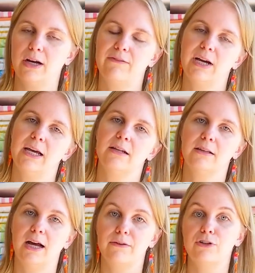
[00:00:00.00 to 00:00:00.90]
I've gotten a
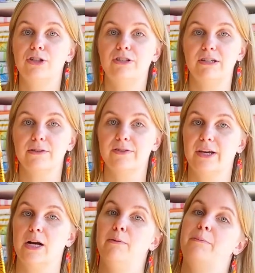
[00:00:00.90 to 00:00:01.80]
lot of good deals
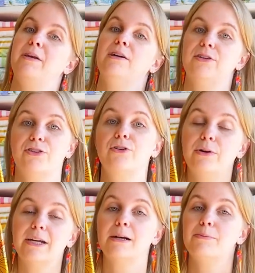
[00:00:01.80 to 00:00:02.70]
there, but because they're
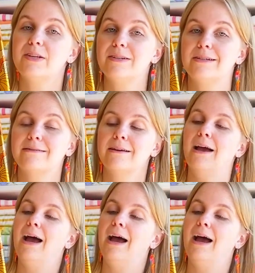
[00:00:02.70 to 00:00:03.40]
going out of business,